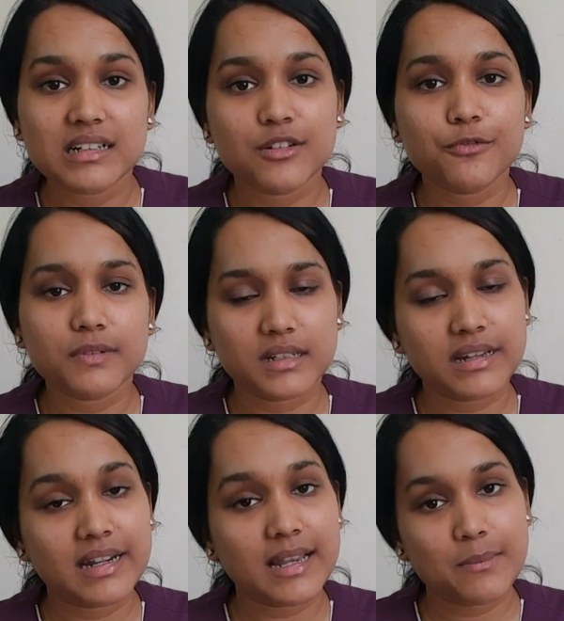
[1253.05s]
If
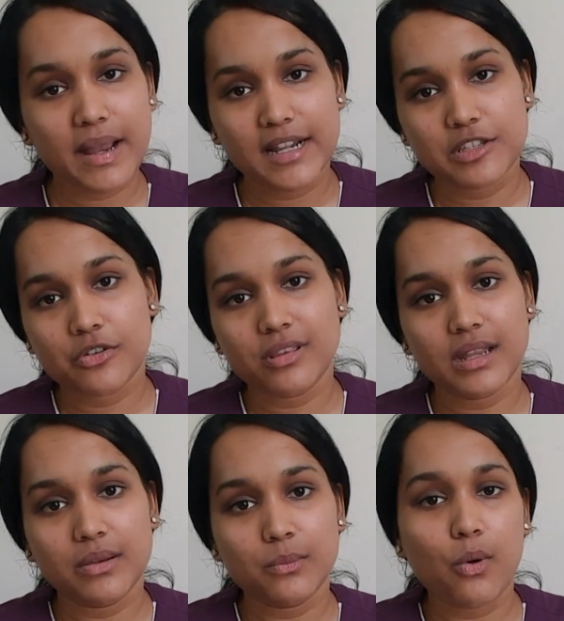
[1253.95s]
red ant bites you,
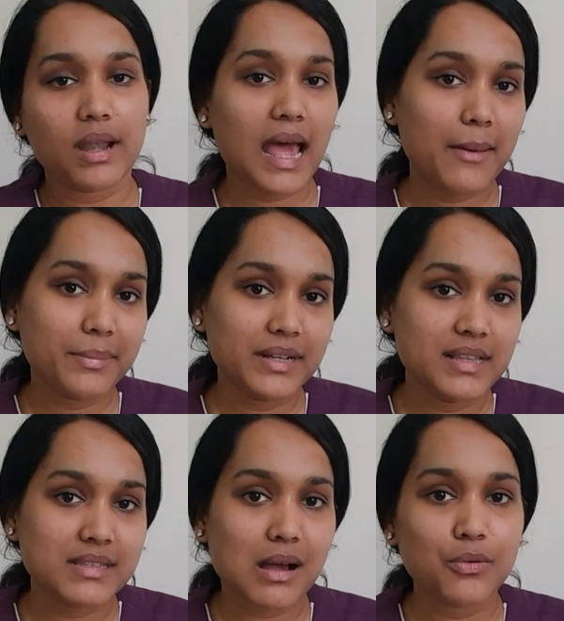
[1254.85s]
then what
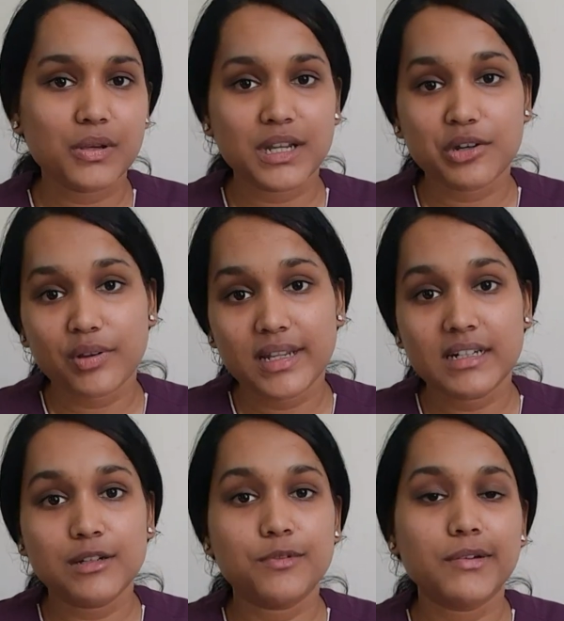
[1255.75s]
happens, how you can treat
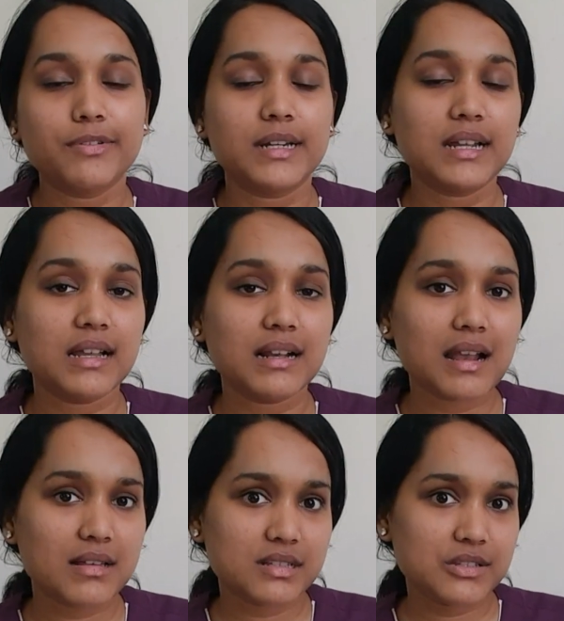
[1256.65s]
it. If different
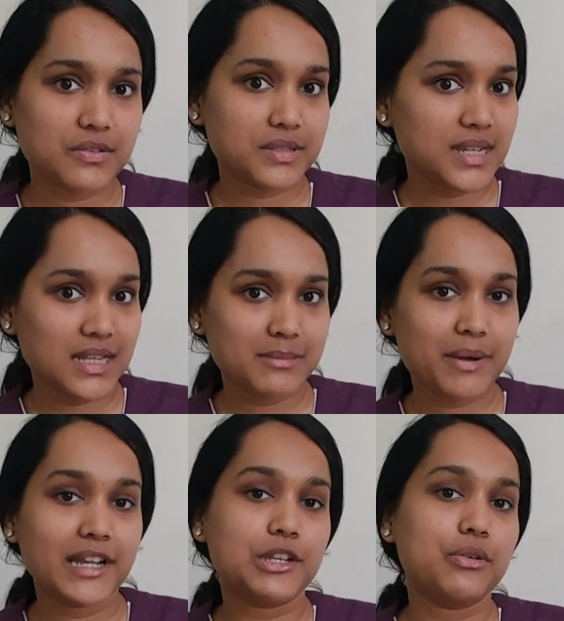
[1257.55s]
classes of snakes
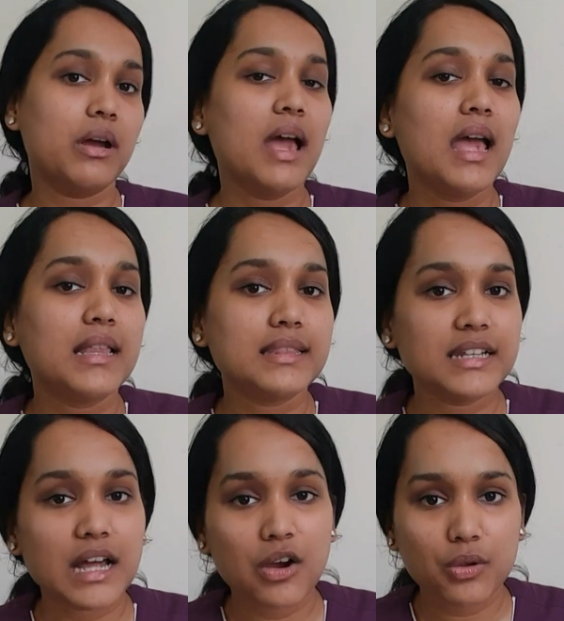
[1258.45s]
bite you, then
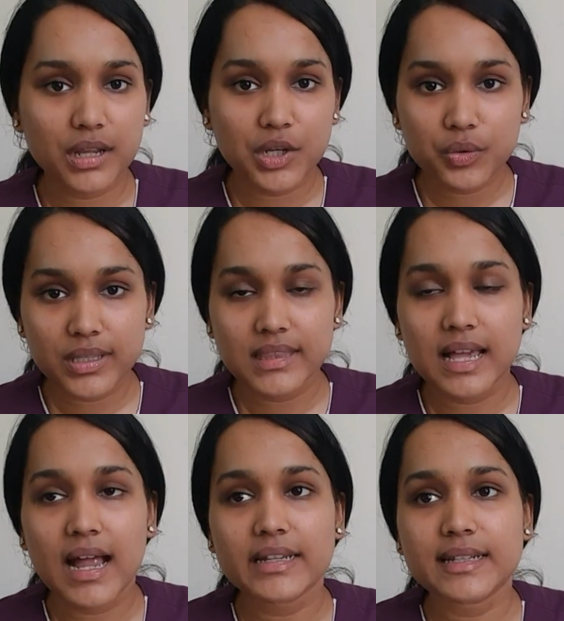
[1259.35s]
how you can treat
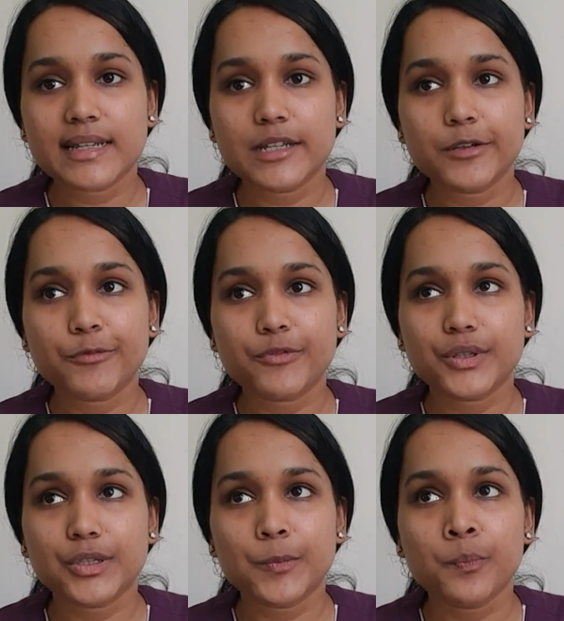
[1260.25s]
that. If
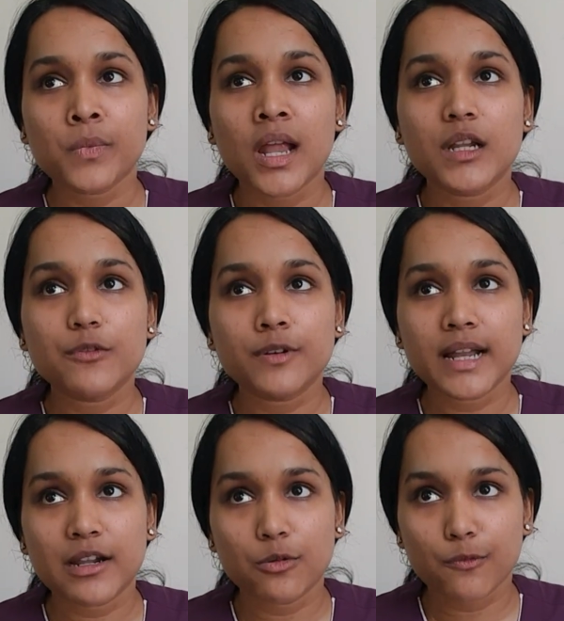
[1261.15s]
different
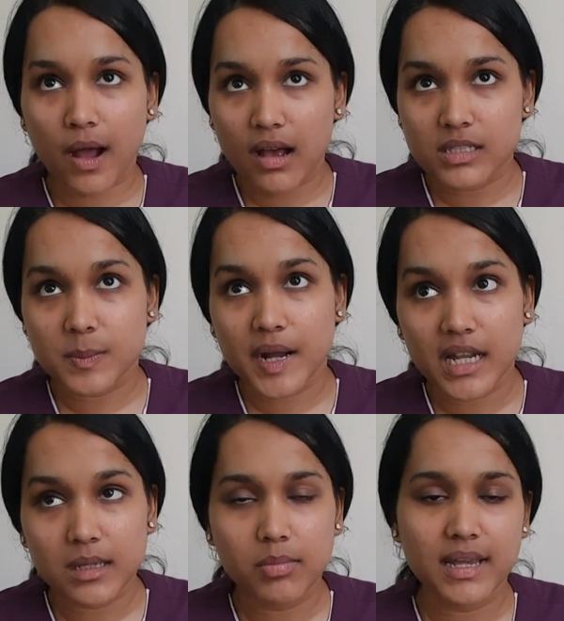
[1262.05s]
kind of wasp,
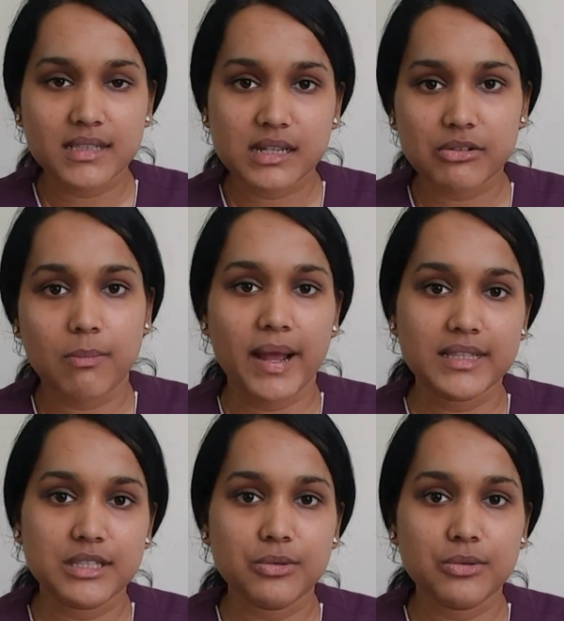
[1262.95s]
honeybee, etc. bites you,